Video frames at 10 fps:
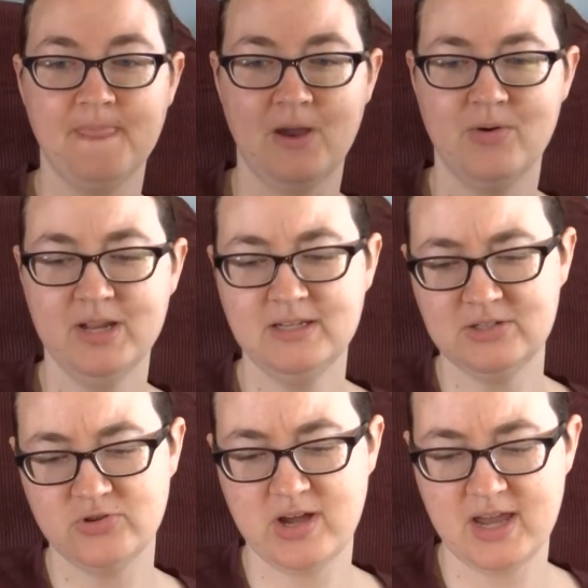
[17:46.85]
I wanted to
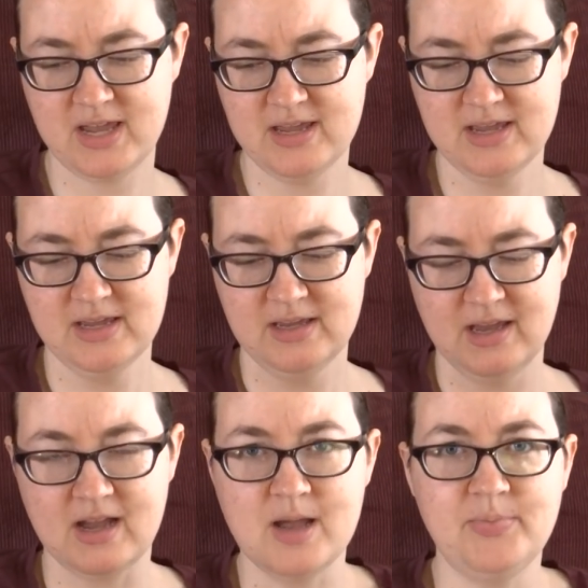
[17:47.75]
try
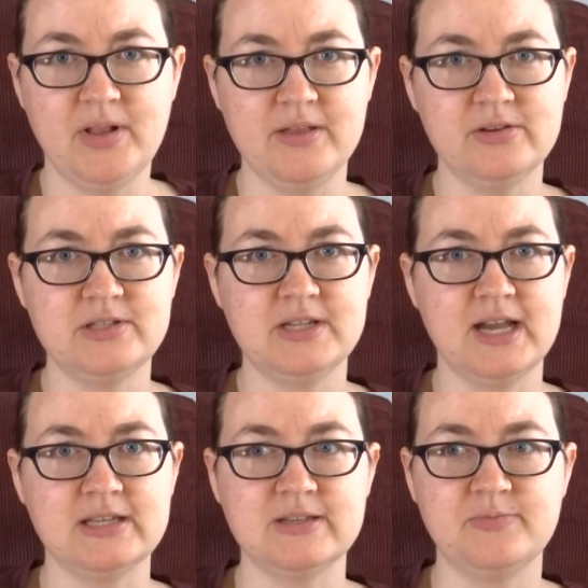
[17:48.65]
a couple other
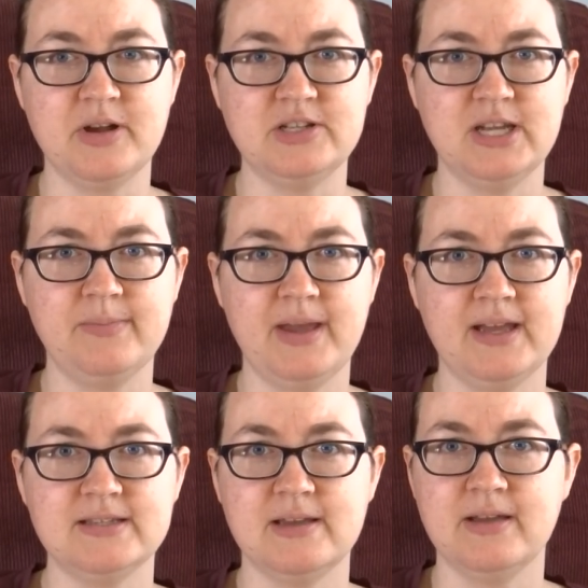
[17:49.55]
styles of project
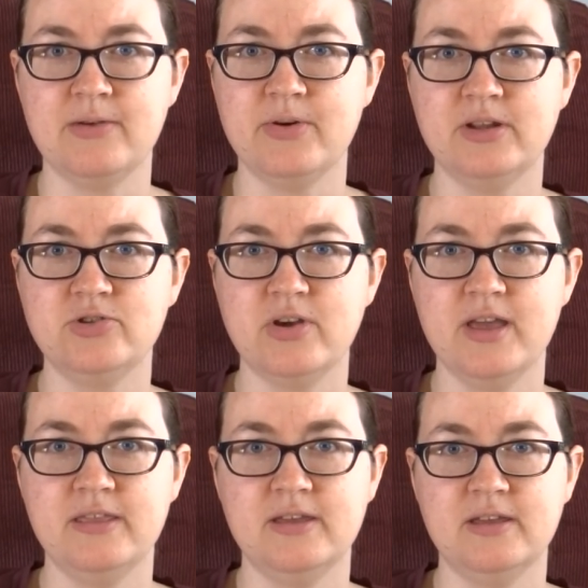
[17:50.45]
bags. I want to
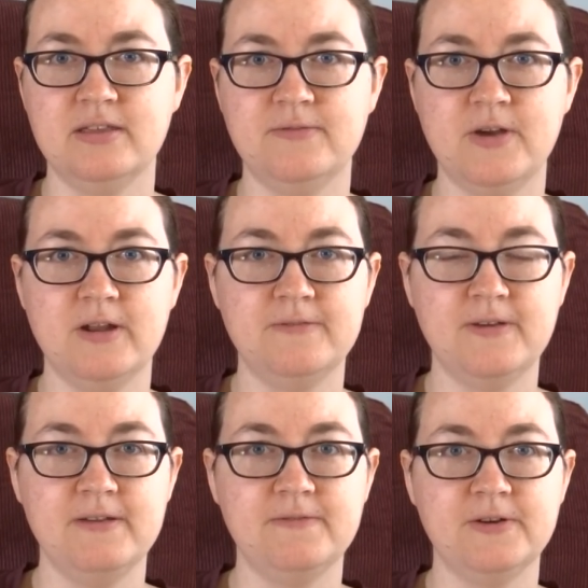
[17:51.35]
try the Vonna
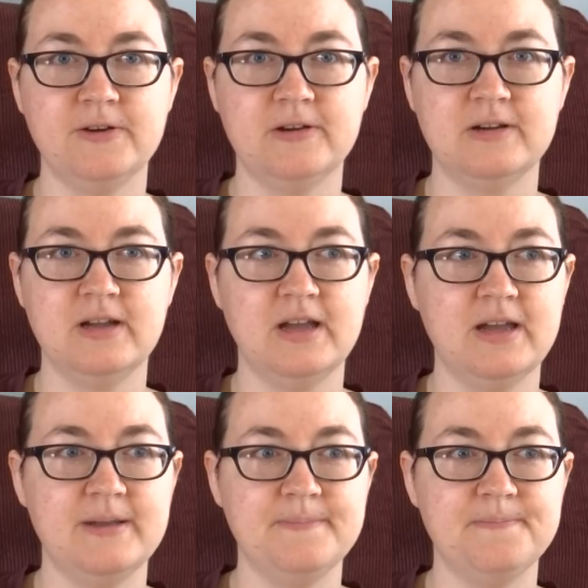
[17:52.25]

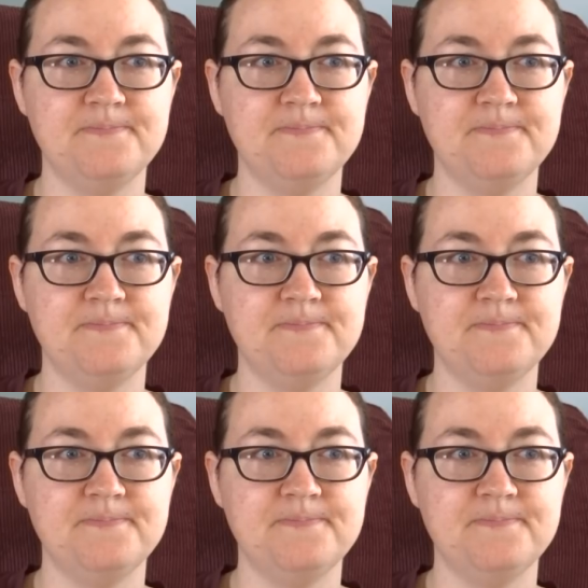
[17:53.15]
Pfeiffer